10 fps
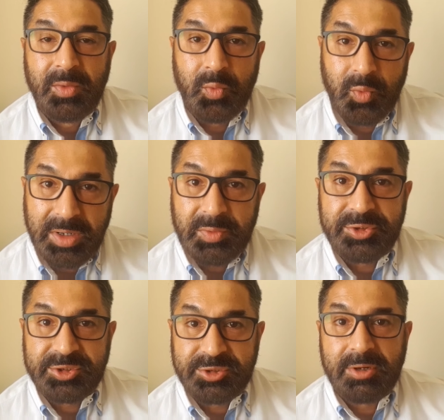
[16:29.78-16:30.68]
worked with
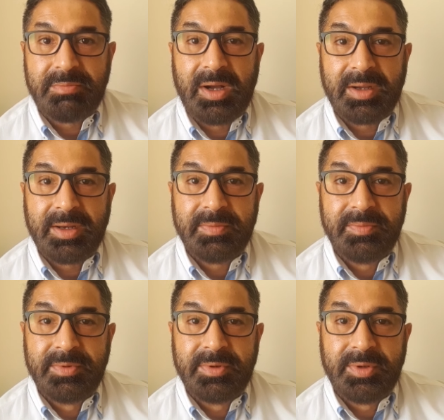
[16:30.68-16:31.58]
the stock market,
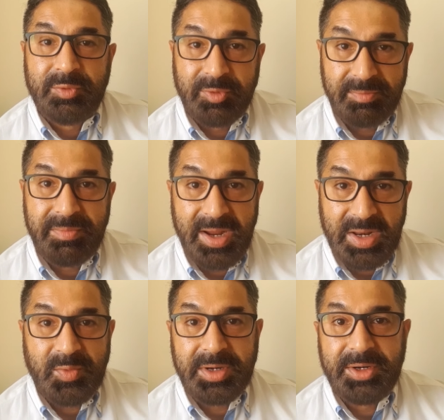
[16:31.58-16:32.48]
you would have by
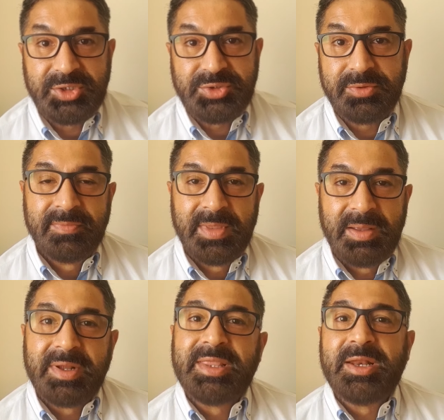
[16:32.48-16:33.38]
now understood.
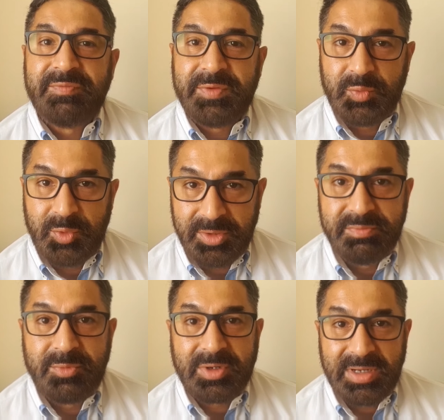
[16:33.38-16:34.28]
But then if you want
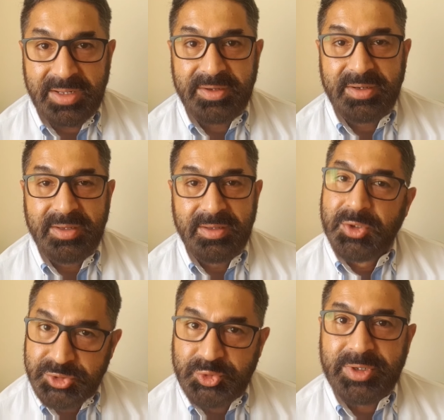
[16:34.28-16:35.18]
more clarity,
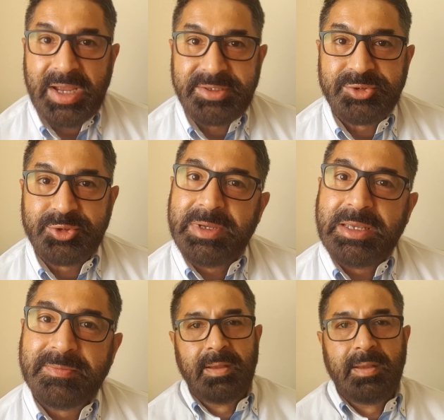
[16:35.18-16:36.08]
do write into
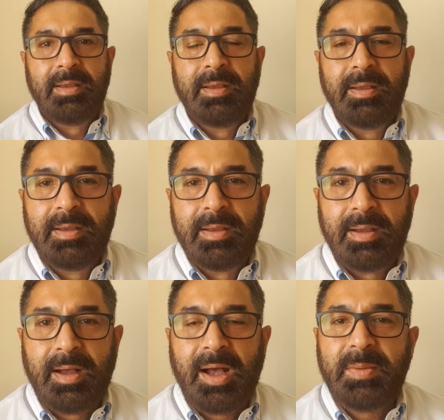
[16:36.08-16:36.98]
me.
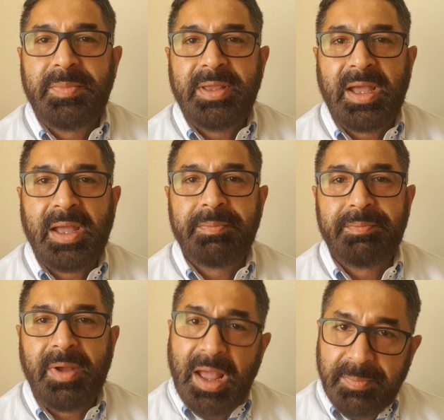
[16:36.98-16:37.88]
I'll be ha-
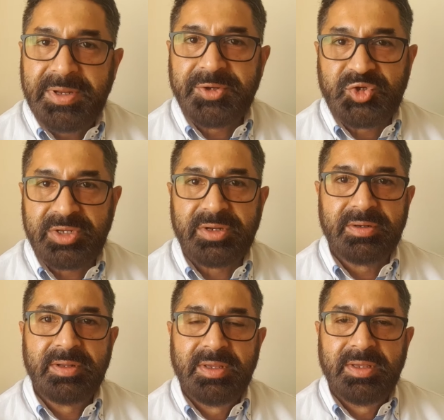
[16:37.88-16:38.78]
happy to
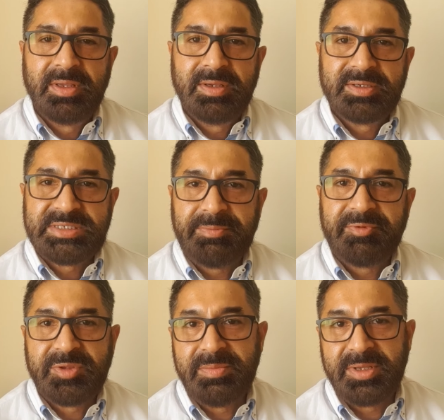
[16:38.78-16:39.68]
share some
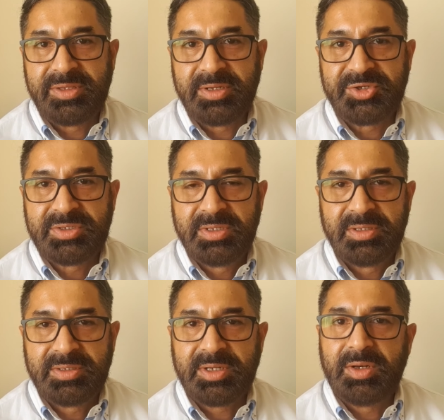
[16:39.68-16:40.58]
of the methods
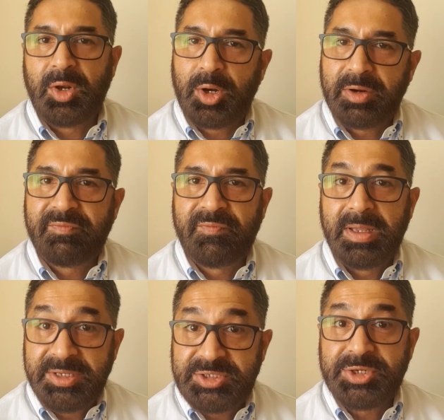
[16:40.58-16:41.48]
that a lot of
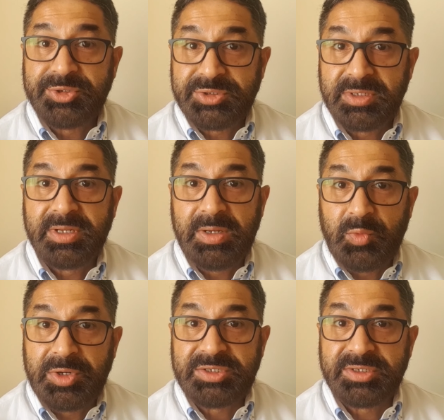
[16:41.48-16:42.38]
institutional
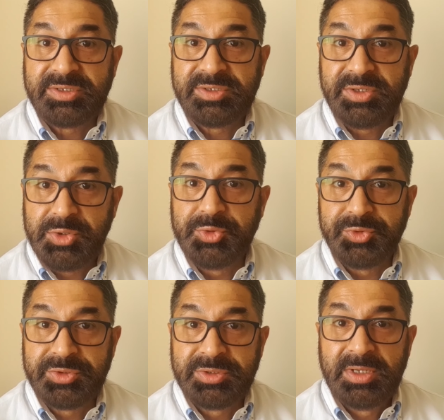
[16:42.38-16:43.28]
investors
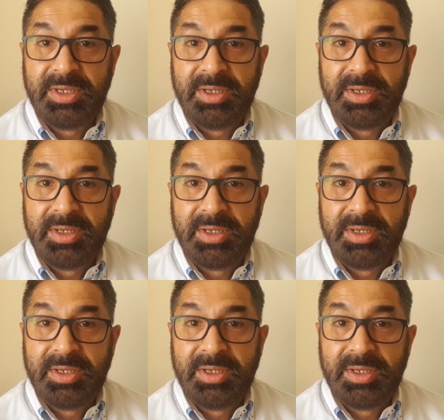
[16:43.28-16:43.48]
use